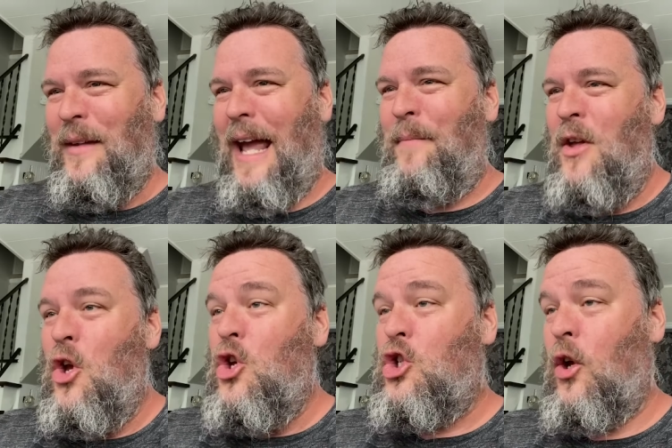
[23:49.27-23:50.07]
okay,
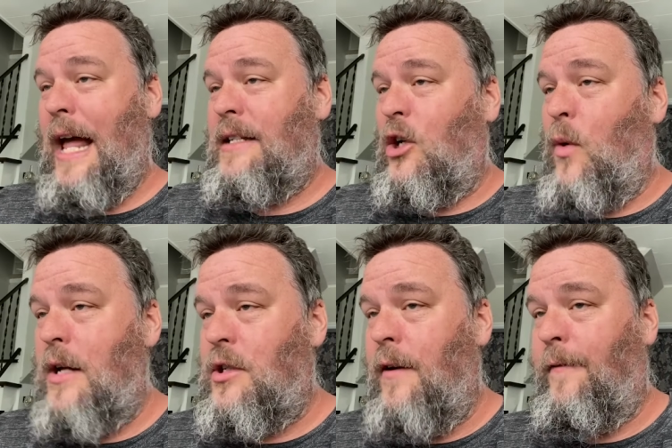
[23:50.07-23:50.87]
so that's a
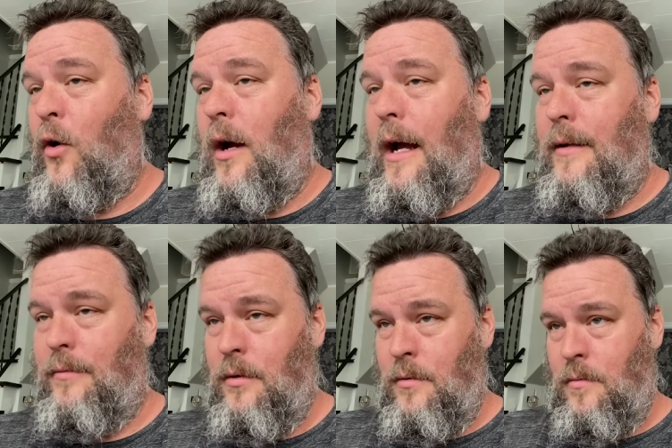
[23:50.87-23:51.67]
question for uh,
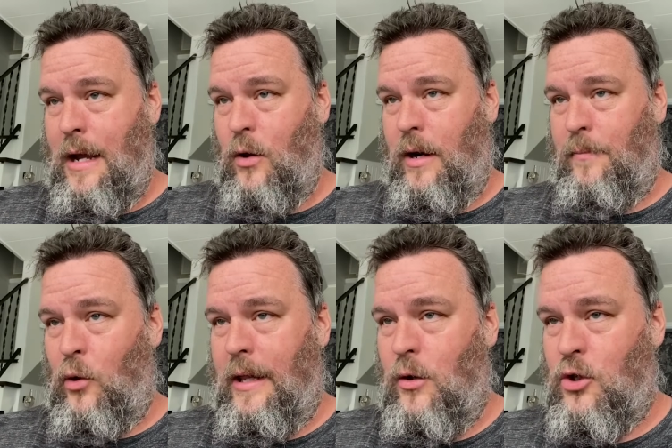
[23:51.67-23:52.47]
how to
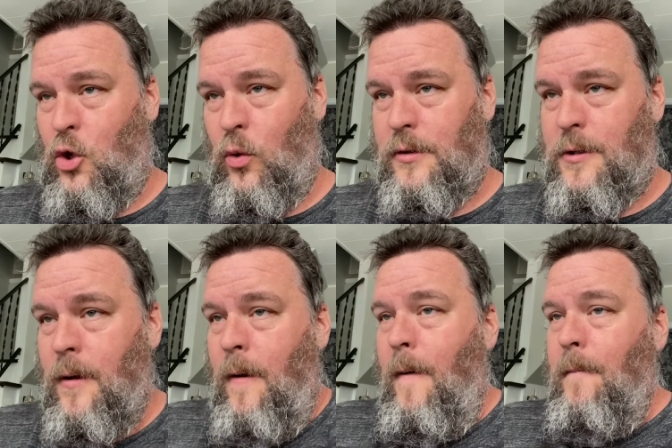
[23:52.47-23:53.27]
employ those tools.
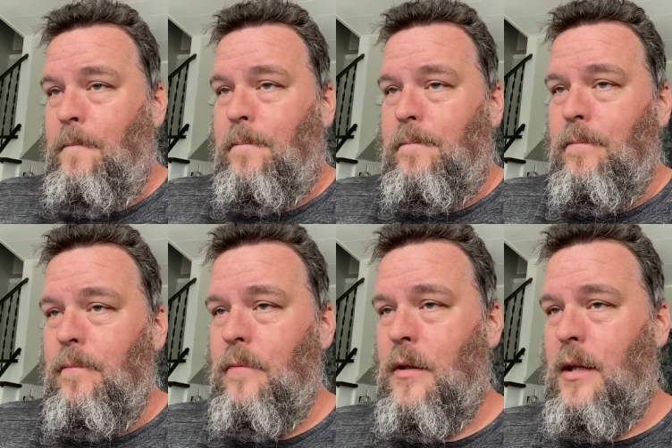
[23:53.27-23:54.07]

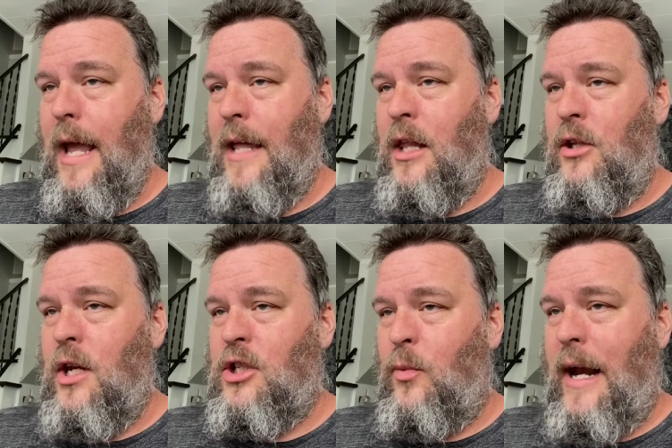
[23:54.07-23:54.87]
And
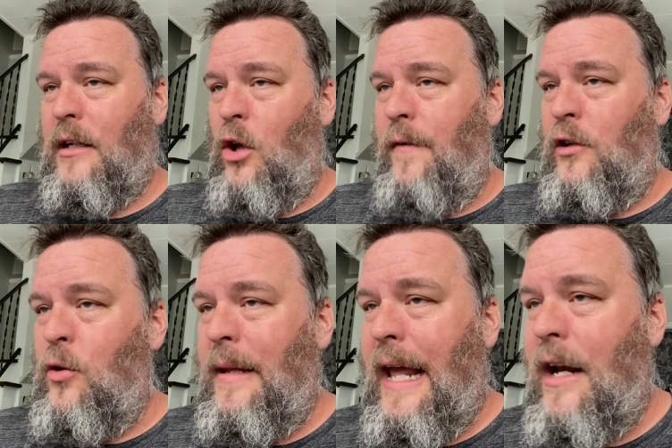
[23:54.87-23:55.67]
does the red glow of
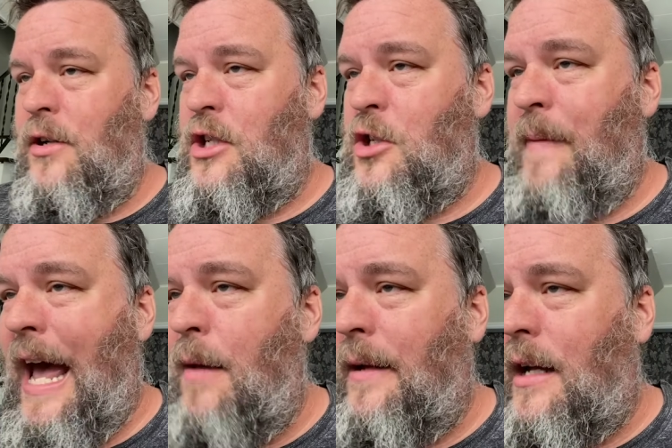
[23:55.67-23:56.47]
illuminators is
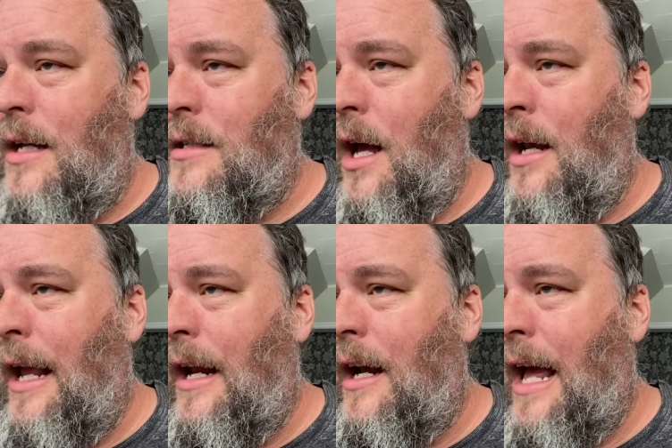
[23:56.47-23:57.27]
bad because the
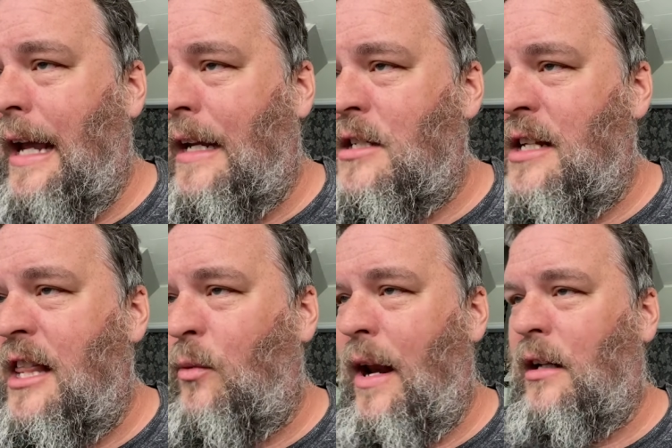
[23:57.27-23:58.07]
unaided eye can see
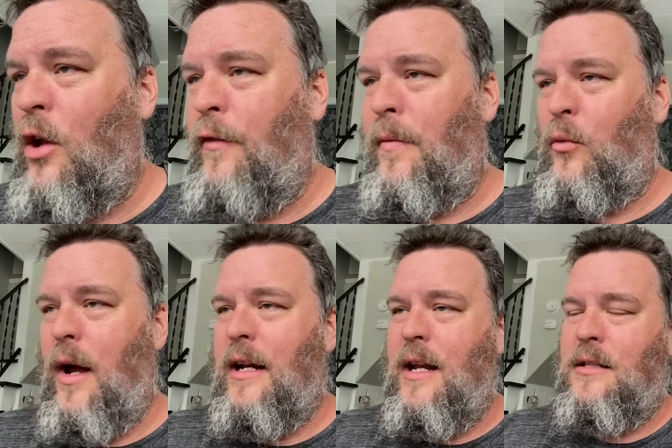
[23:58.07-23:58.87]
the red glow from
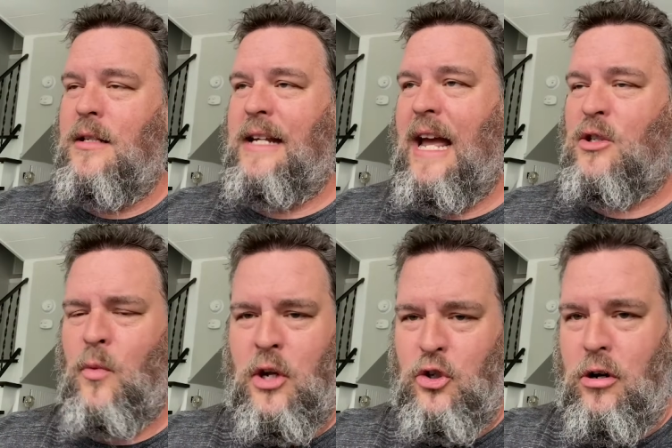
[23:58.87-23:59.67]
quite a distance? Yes,
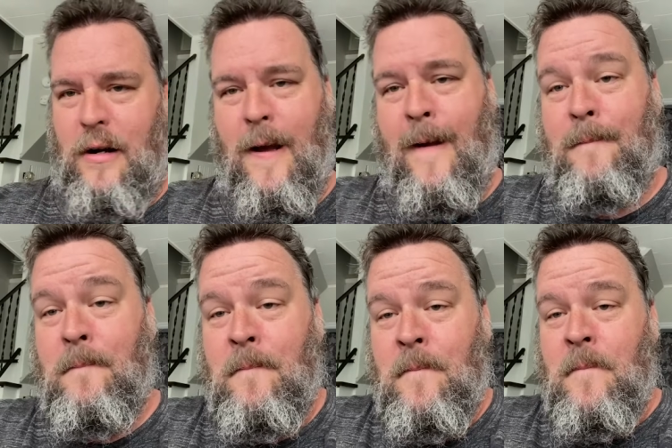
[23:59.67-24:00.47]
when you turn it on.
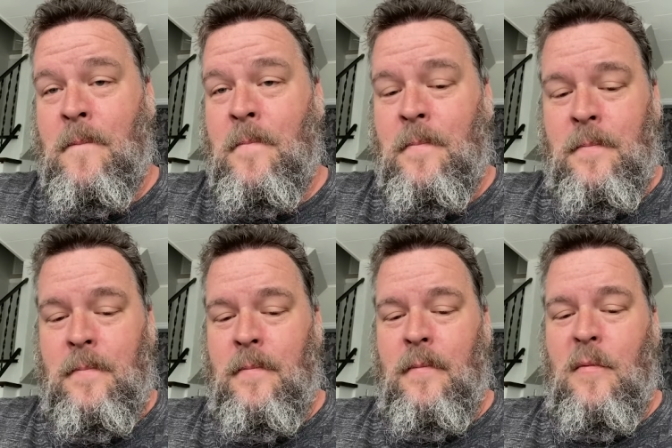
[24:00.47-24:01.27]

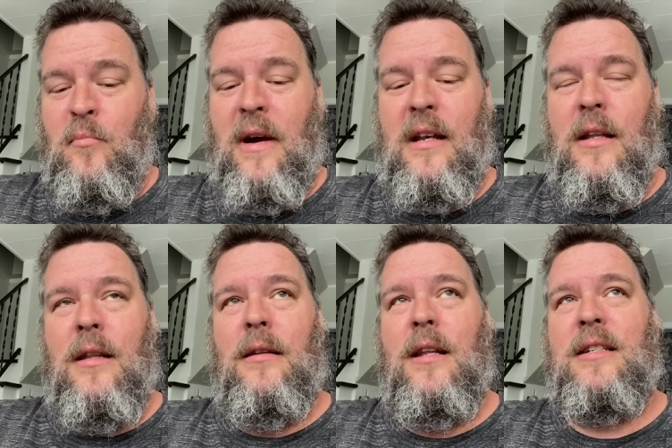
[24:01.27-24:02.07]
But
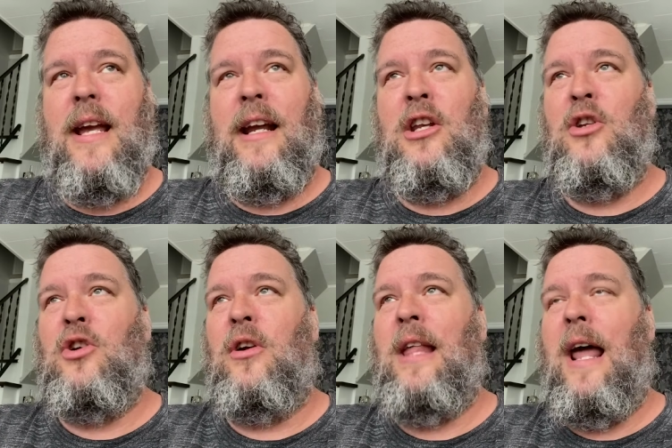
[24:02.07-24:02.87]
the second you
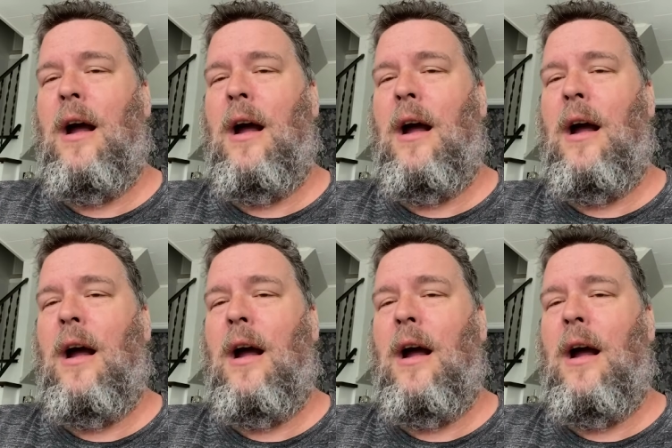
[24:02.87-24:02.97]
turn that